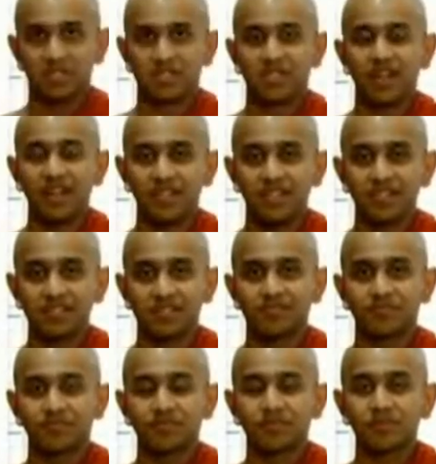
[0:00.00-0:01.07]
signs,
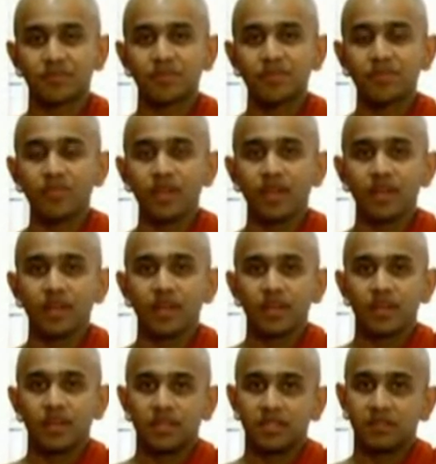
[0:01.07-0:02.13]

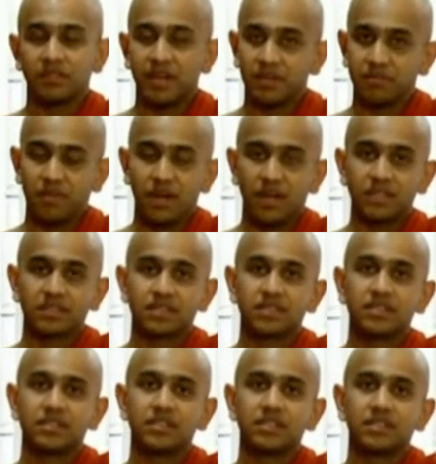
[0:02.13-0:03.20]
the great marks,
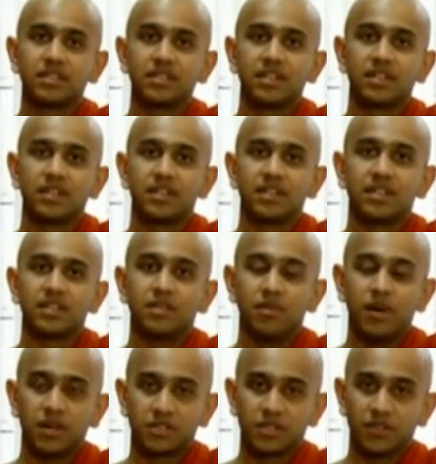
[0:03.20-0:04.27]
the
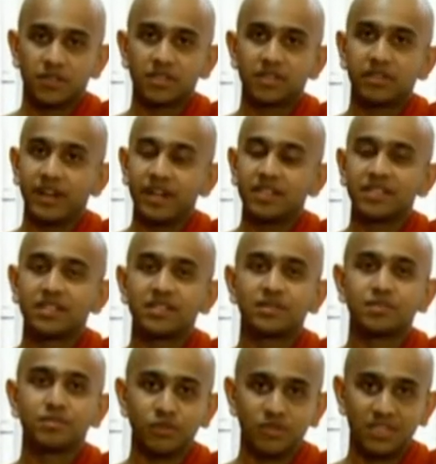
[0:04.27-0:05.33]
marks of the great
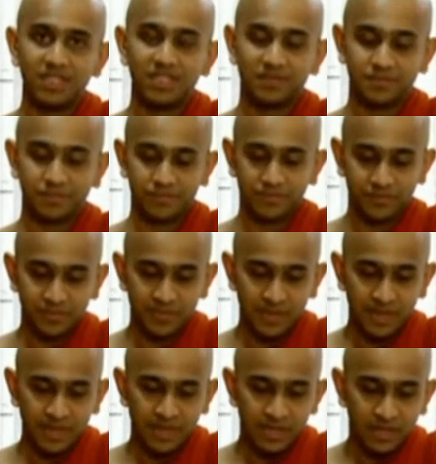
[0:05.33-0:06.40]
Buddha.
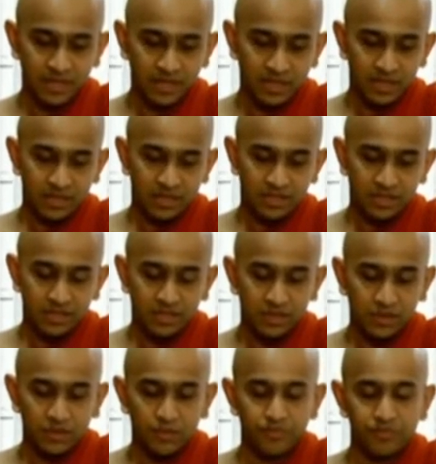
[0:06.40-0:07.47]

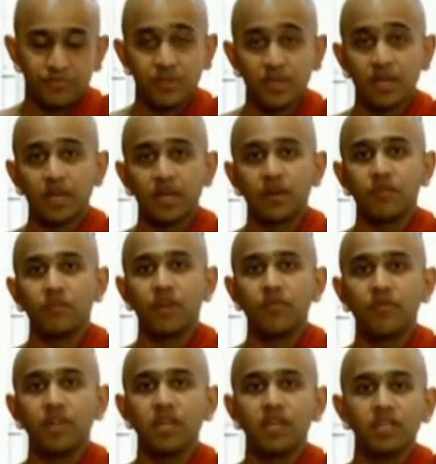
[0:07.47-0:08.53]
So, when
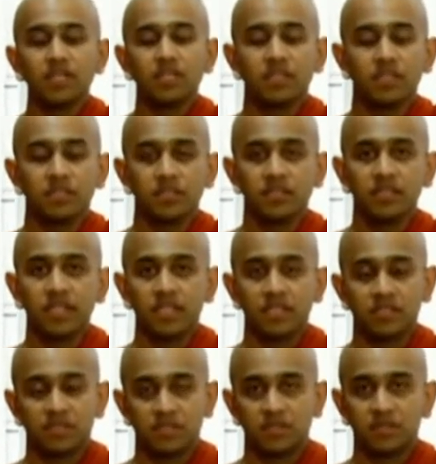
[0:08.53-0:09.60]
we learn
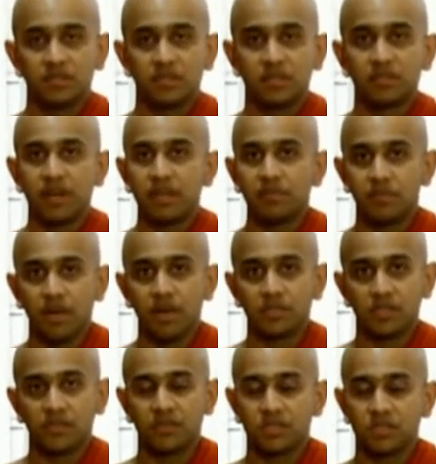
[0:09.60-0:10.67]
these great
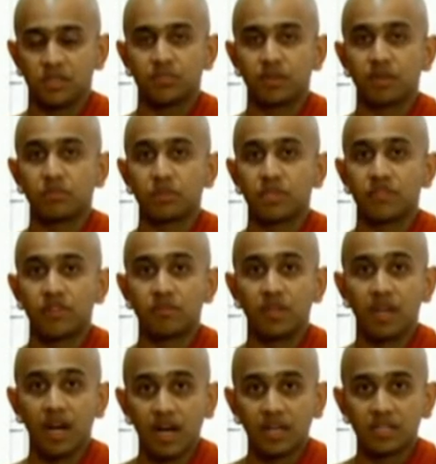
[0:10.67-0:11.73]
marks of the Supreme Buddha from
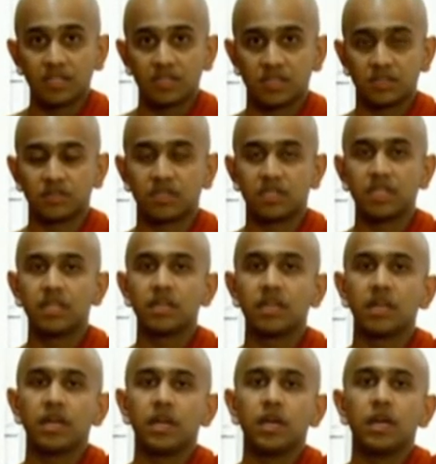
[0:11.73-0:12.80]
the Lakkana Sutta,
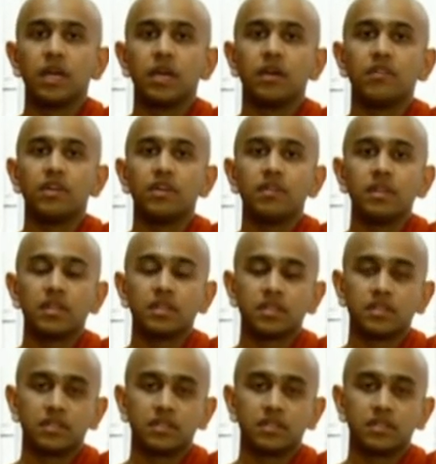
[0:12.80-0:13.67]
we will